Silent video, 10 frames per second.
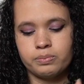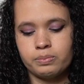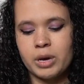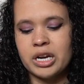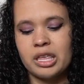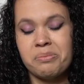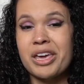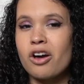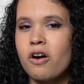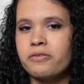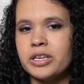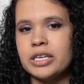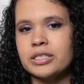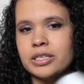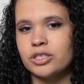money they make off
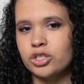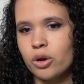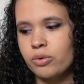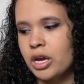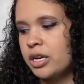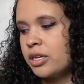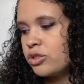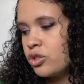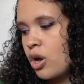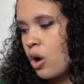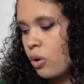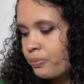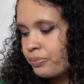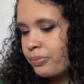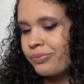these gets donated, so
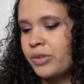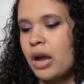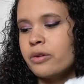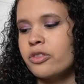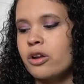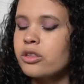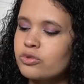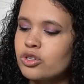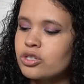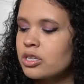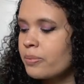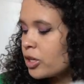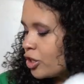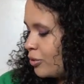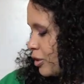I thought it was just
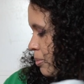something cute